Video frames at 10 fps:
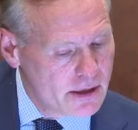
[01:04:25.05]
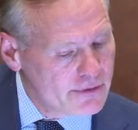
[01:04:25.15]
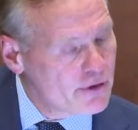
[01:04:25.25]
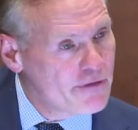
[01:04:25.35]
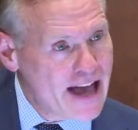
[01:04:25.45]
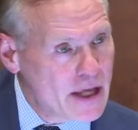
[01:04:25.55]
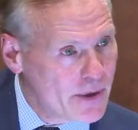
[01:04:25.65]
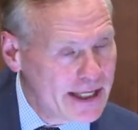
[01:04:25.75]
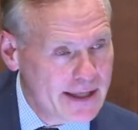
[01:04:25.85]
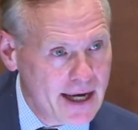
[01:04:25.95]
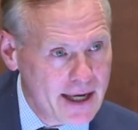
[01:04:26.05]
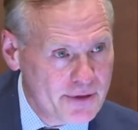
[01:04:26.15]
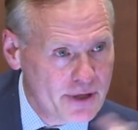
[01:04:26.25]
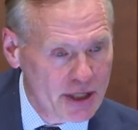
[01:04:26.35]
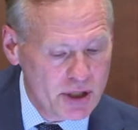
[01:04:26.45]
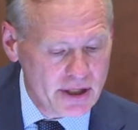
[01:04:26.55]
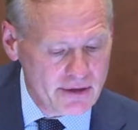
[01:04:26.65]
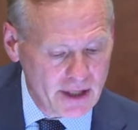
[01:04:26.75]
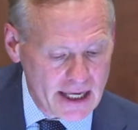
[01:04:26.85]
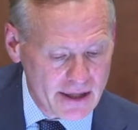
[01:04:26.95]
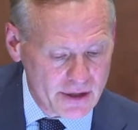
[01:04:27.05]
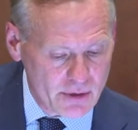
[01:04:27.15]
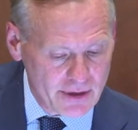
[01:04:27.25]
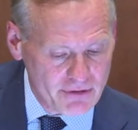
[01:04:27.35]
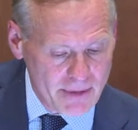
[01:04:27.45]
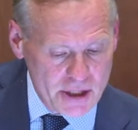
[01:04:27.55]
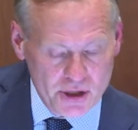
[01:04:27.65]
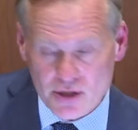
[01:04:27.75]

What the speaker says: for evaluating that contradiction in the light of the new information.